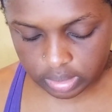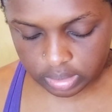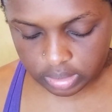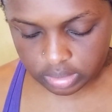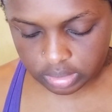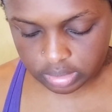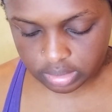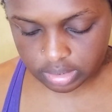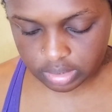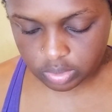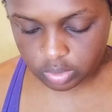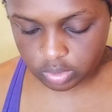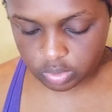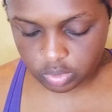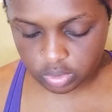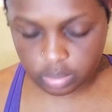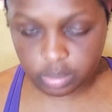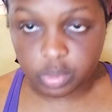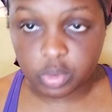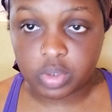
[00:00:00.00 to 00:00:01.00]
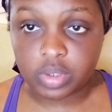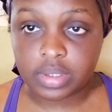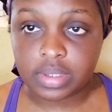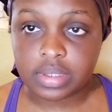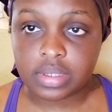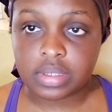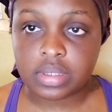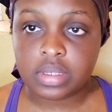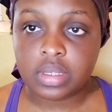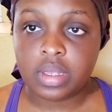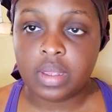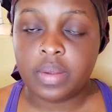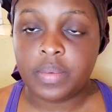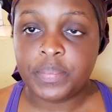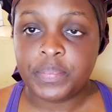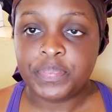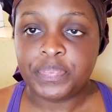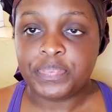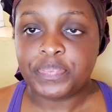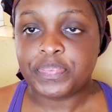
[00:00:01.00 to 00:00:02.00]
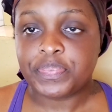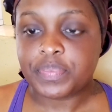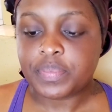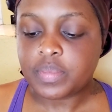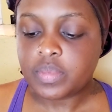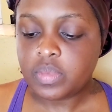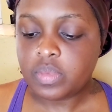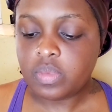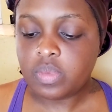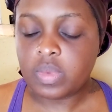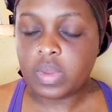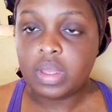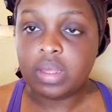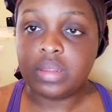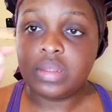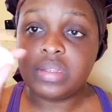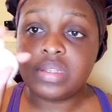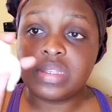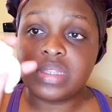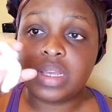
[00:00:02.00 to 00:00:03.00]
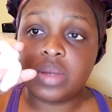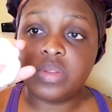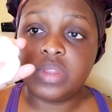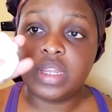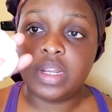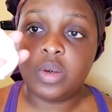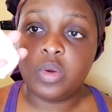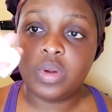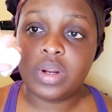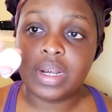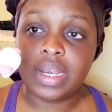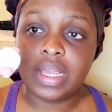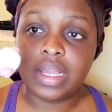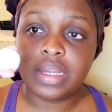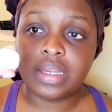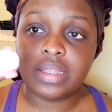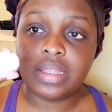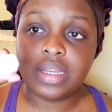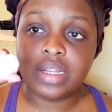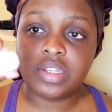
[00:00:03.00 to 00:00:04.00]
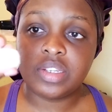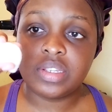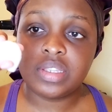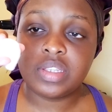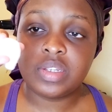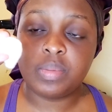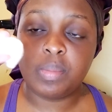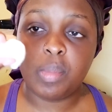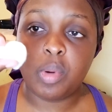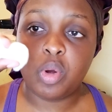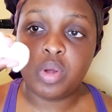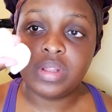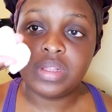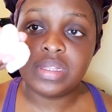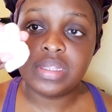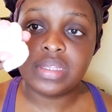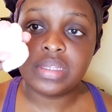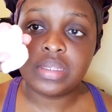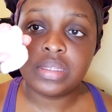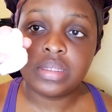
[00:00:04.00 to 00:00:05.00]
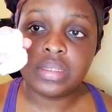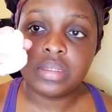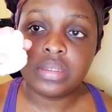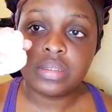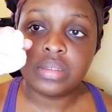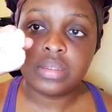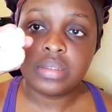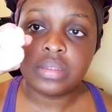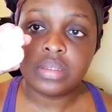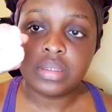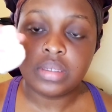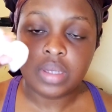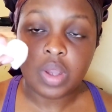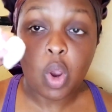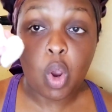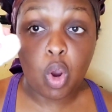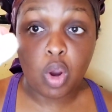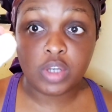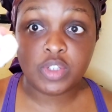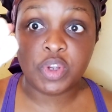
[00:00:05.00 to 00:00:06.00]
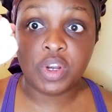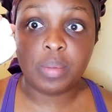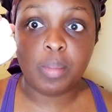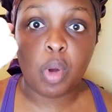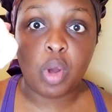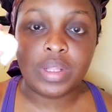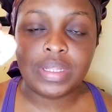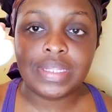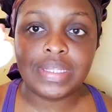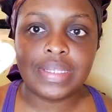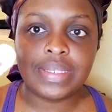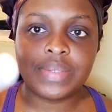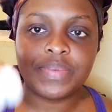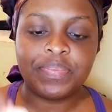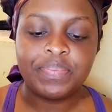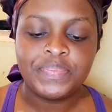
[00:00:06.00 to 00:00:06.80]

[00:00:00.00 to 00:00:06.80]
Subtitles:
It's just cotton balls. This is how they look like. They're just balls, cotton balls,